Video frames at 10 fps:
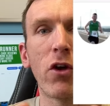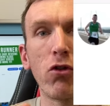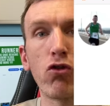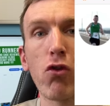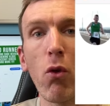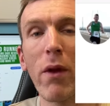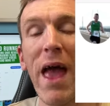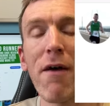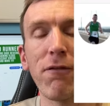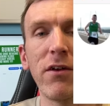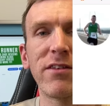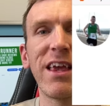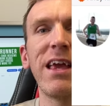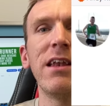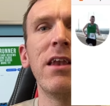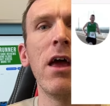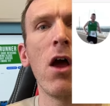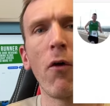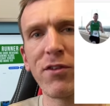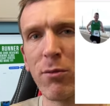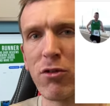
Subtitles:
a controlled effort in. Obviously with